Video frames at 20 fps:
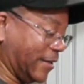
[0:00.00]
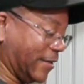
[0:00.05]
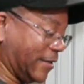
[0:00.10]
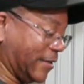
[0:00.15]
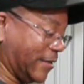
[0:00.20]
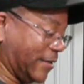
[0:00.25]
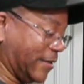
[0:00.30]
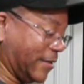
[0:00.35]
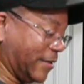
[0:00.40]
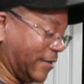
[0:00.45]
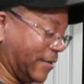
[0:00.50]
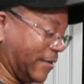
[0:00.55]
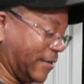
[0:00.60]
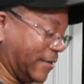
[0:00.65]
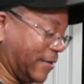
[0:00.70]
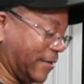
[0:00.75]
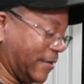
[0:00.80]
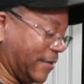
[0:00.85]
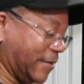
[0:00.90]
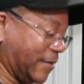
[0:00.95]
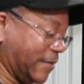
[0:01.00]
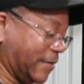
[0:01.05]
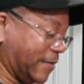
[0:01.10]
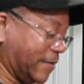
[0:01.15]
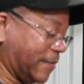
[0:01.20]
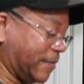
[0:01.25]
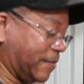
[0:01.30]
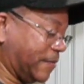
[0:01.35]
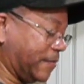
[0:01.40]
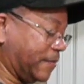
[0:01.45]
Mm. Jay Harris wants to know, have
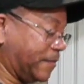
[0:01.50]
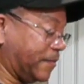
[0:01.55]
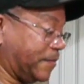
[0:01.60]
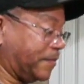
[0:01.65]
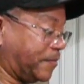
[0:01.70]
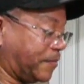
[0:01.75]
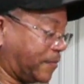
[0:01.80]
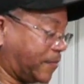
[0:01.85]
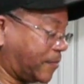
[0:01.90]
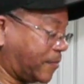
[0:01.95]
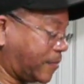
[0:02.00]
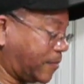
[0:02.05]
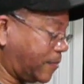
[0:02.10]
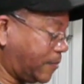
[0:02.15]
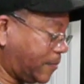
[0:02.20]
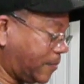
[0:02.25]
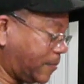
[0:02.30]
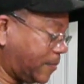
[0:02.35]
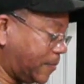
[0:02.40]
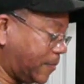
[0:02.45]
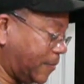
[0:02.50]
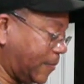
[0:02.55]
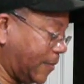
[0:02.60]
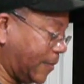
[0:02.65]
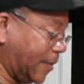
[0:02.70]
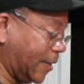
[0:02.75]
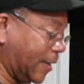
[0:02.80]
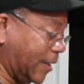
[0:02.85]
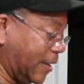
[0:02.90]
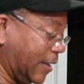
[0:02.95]
you tried coconut oil?
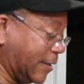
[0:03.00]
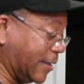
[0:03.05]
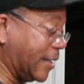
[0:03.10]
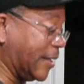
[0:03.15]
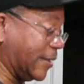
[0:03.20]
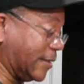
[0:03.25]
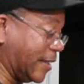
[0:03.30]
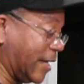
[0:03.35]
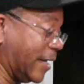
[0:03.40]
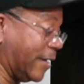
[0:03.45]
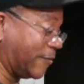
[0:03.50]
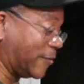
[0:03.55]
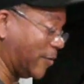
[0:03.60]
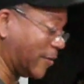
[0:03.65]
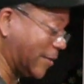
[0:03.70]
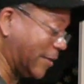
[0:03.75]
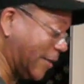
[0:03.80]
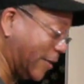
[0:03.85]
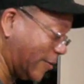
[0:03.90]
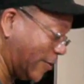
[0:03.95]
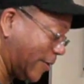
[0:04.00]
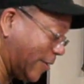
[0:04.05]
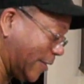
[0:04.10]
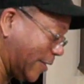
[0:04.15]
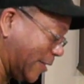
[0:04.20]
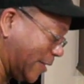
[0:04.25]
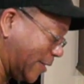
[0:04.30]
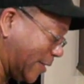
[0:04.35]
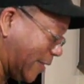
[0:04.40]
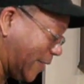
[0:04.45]
Yes, I have coconut oil in
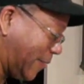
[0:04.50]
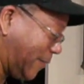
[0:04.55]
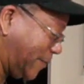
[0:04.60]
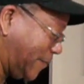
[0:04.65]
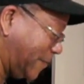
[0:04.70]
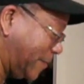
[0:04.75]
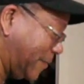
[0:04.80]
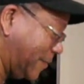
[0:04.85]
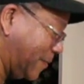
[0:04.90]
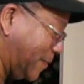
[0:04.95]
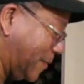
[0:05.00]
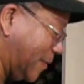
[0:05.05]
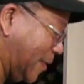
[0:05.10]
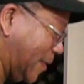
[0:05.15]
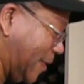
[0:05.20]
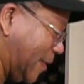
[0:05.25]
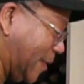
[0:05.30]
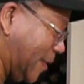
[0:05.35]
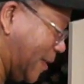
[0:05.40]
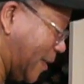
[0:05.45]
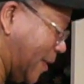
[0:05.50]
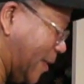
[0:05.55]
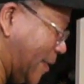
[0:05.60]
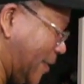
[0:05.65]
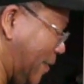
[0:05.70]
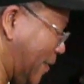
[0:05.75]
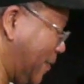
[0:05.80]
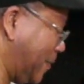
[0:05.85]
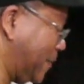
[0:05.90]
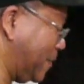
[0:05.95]
the shelf. I
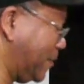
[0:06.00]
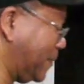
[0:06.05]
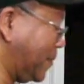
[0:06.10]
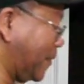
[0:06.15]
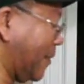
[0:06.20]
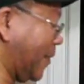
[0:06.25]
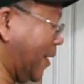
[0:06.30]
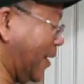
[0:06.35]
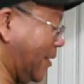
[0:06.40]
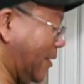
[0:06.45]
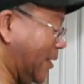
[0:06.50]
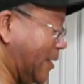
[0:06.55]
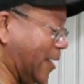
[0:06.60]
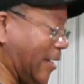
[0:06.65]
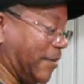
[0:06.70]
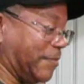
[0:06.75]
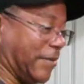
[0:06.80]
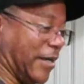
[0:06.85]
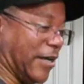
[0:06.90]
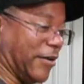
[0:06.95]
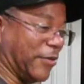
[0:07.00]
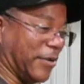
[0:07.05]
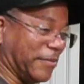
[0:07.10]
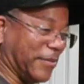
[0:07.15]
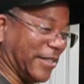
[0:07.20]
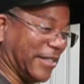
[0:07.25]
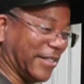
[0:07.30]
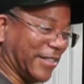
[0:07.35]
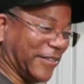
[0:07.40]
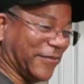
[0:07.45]
do. You guys bear with
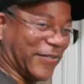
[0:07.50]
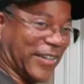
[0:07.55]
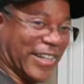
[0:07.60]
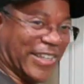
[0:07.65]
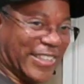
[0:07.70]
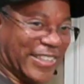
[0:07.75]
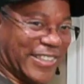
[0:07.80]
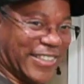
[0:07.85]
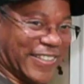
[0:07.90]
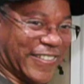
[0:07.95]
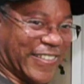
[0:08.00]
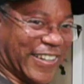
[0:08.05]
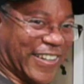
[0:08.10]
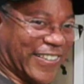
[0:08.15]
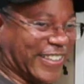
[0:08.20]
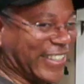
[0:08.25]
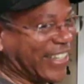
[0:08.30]
me. This is my Instagram.